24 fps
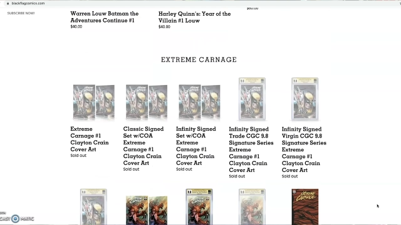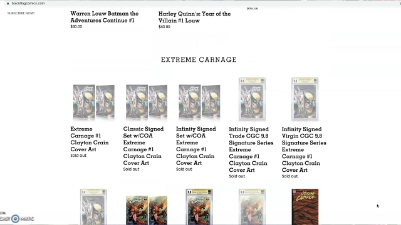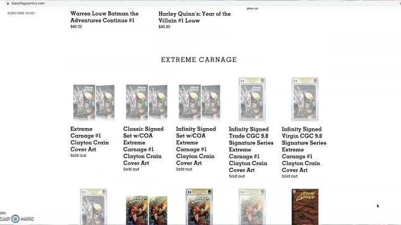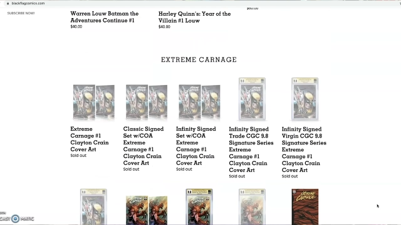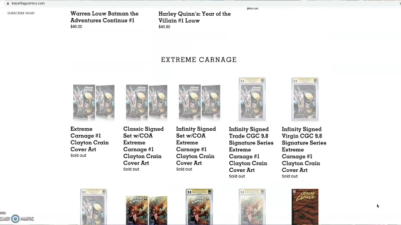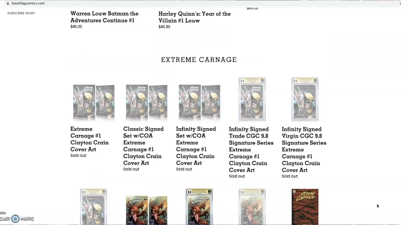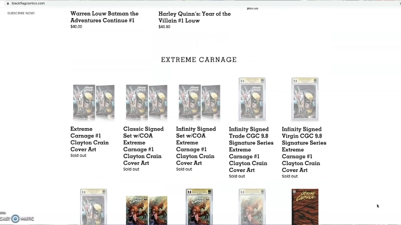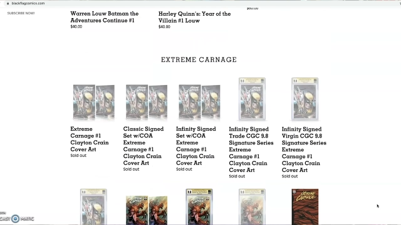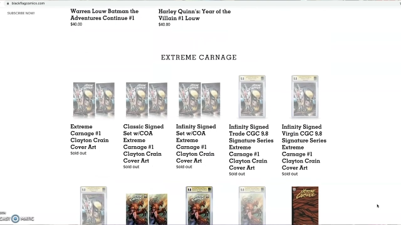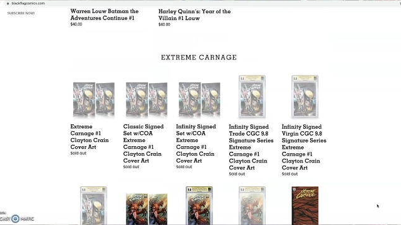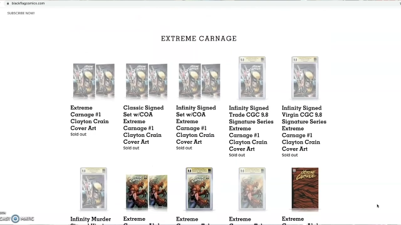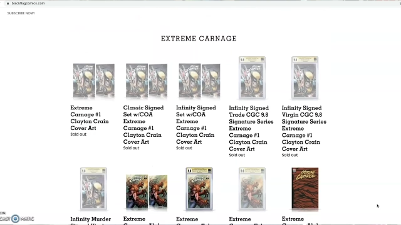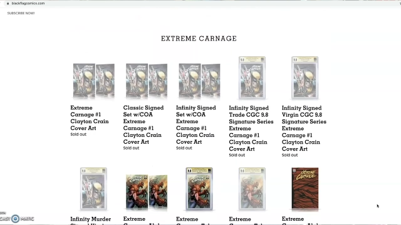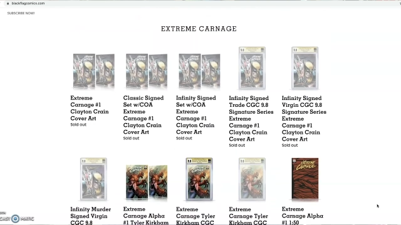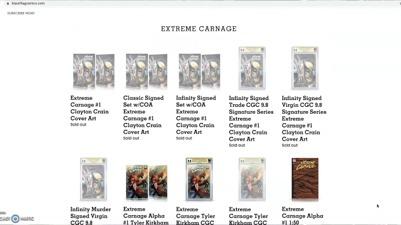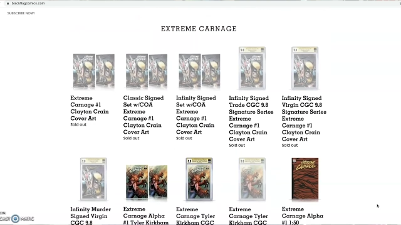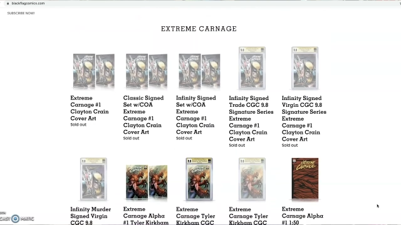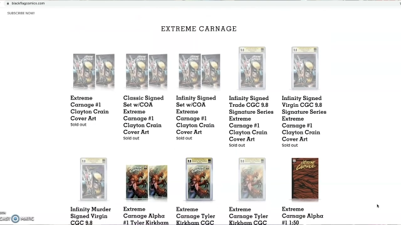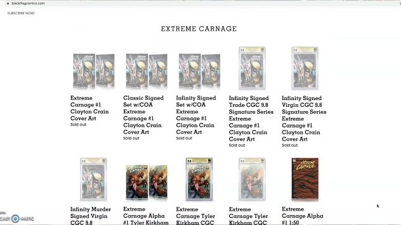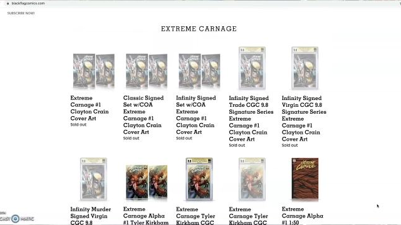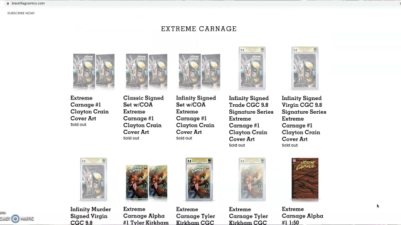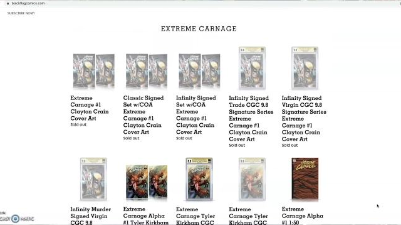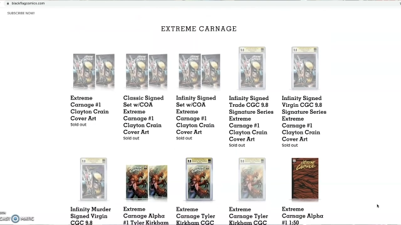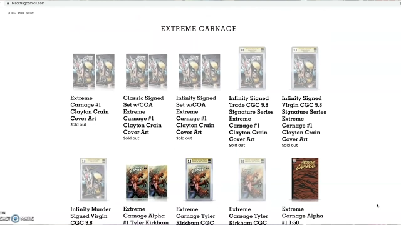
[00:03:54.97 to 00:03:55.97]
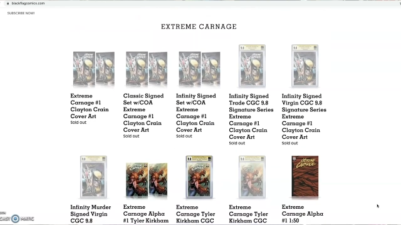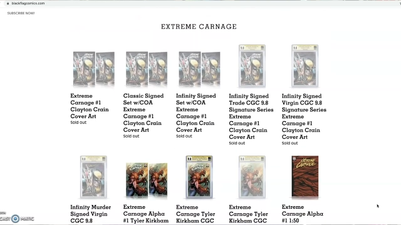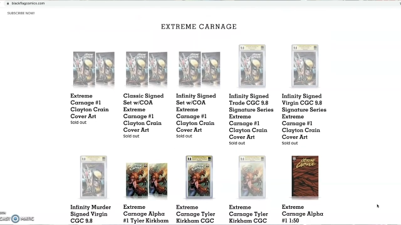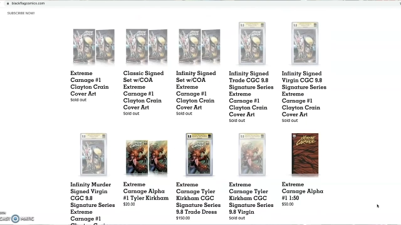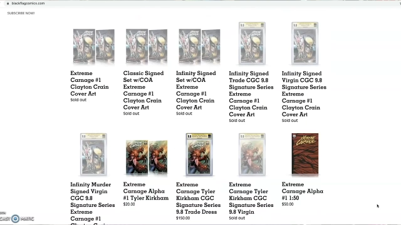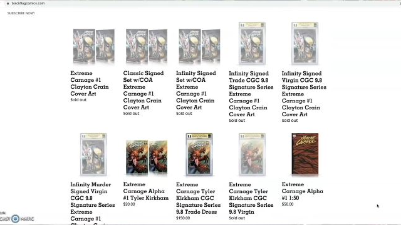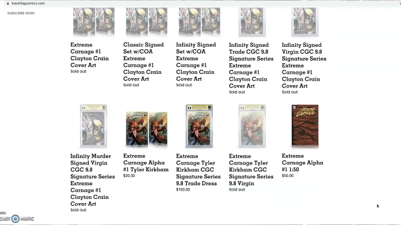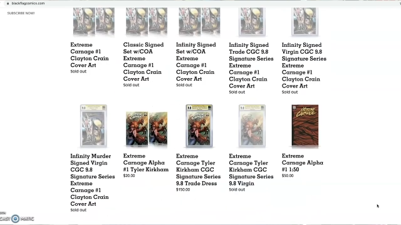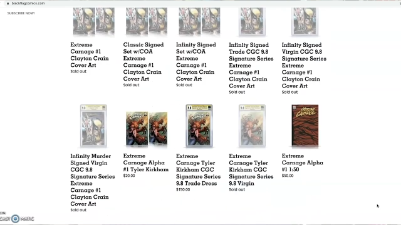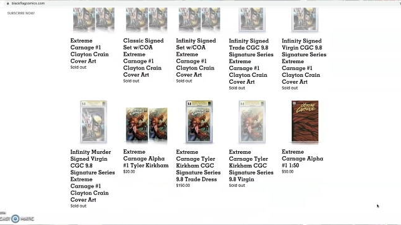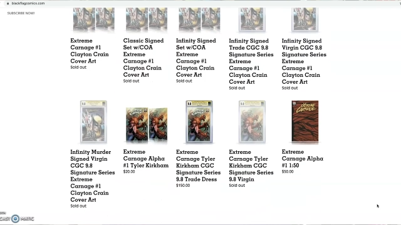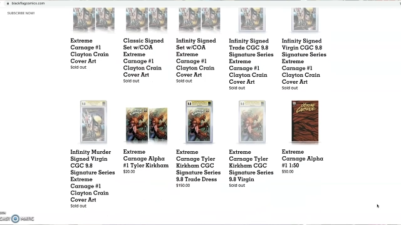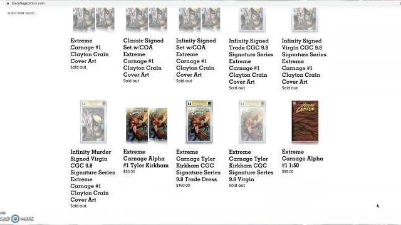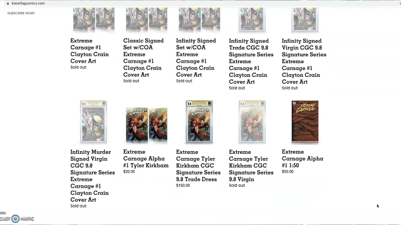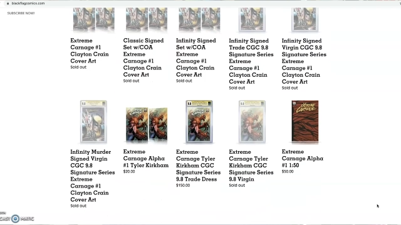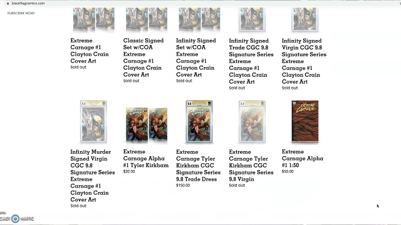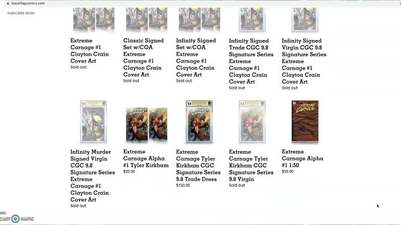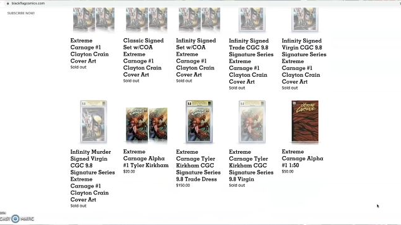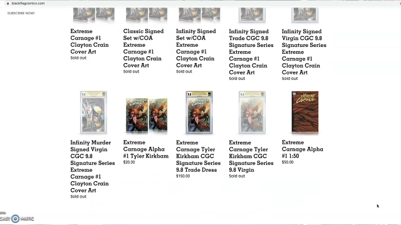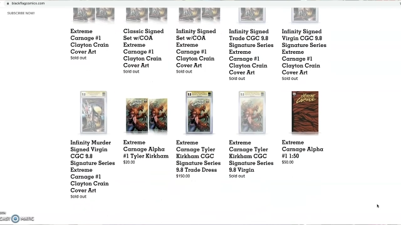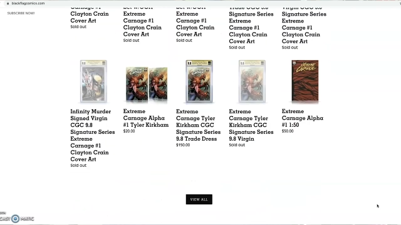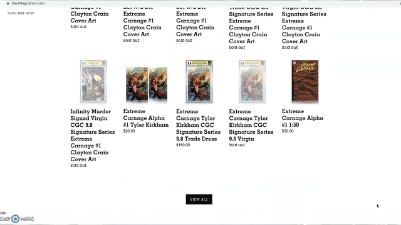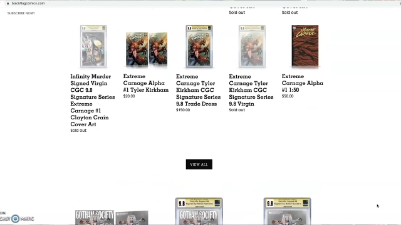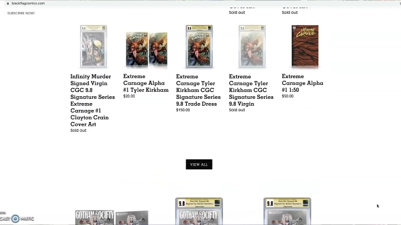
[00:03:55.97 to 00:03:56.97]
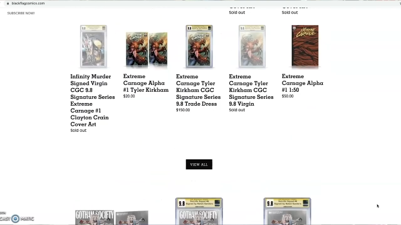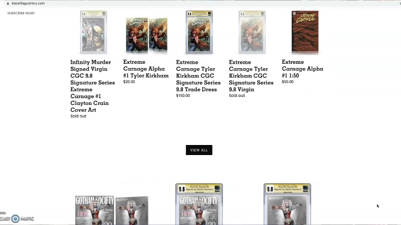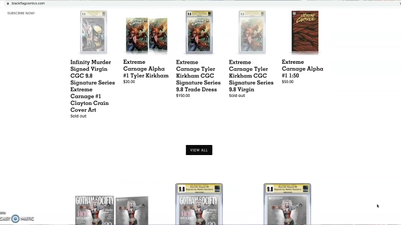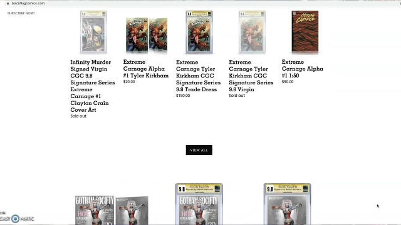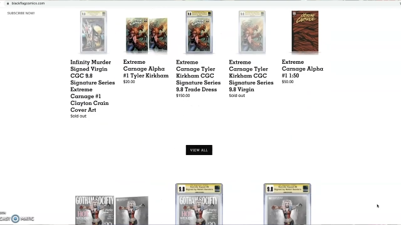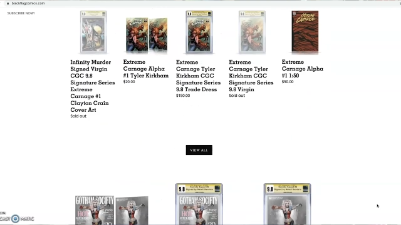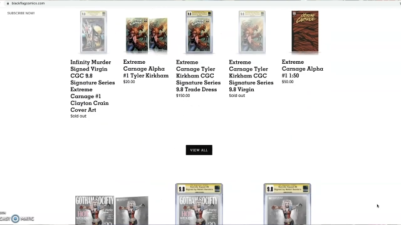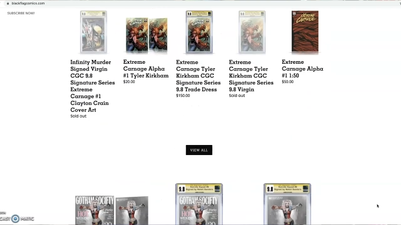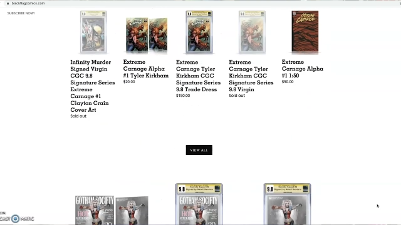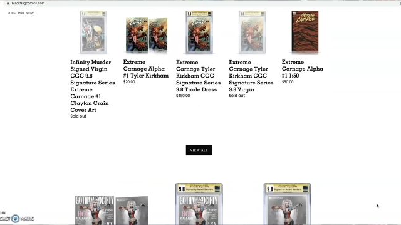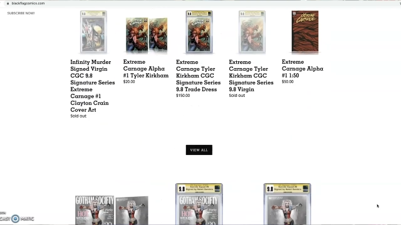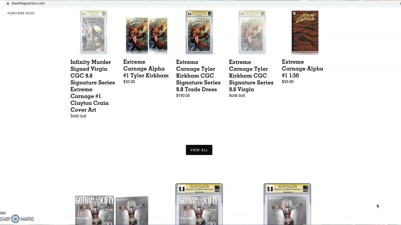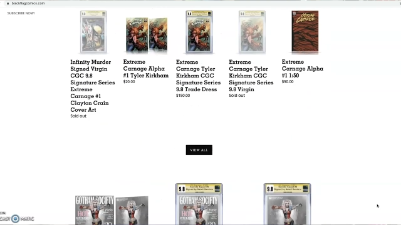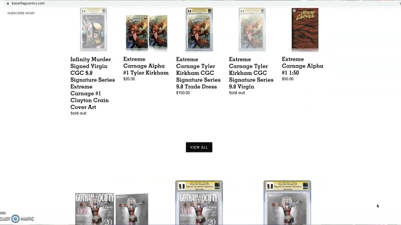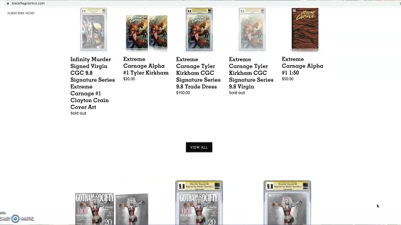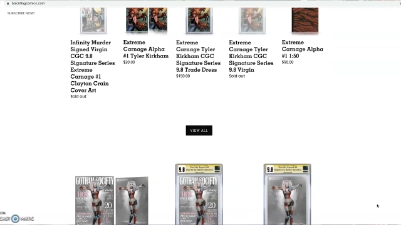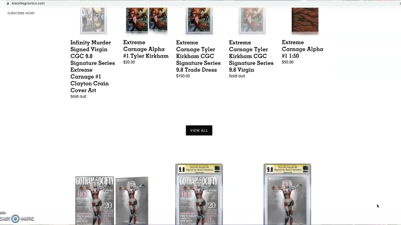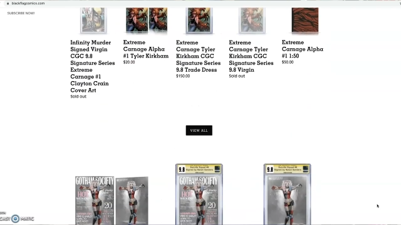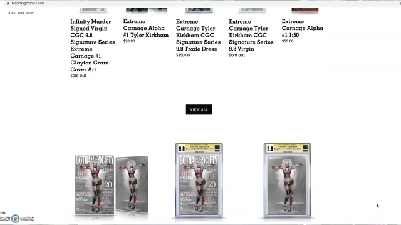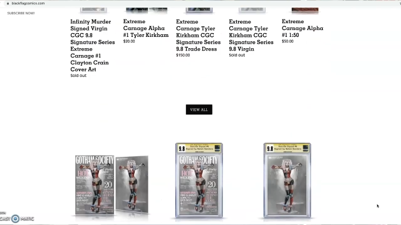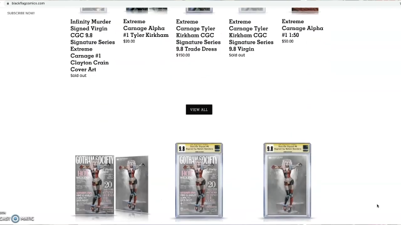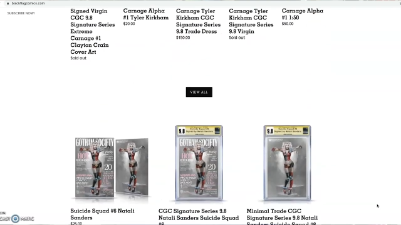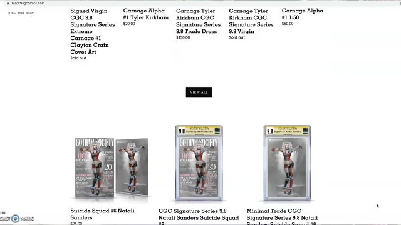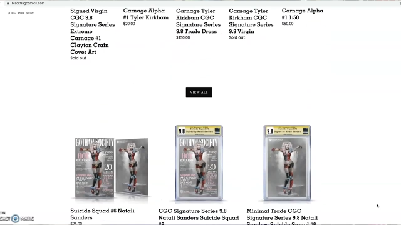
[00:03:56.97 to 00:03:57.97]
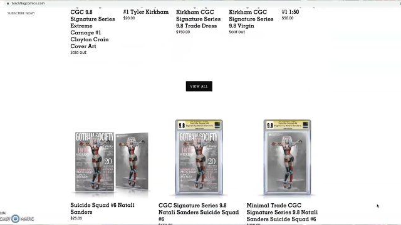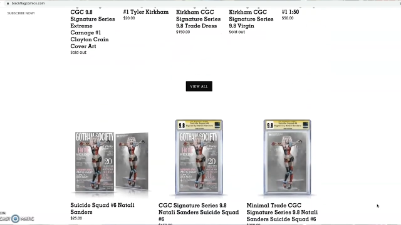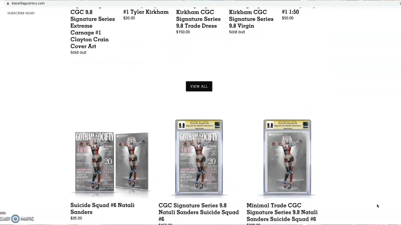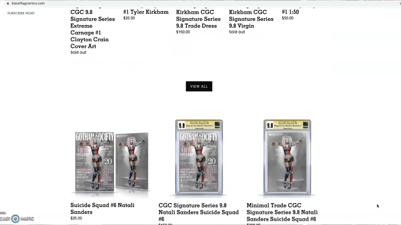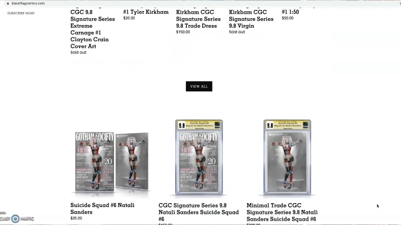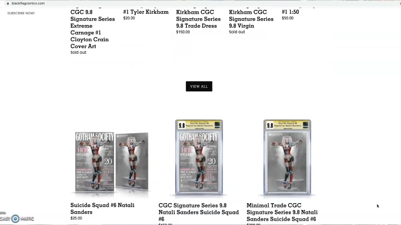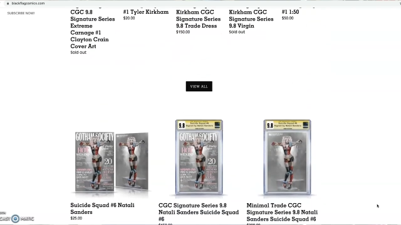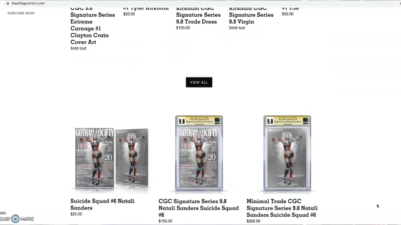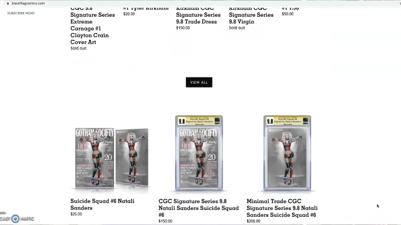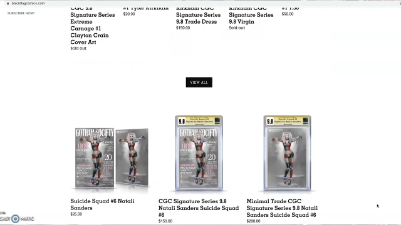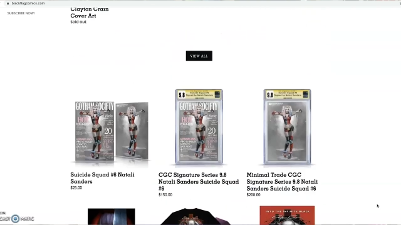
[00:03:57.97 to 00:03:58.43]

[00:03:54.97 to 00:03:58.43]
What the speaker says: No face is visible, so there are no lips to read.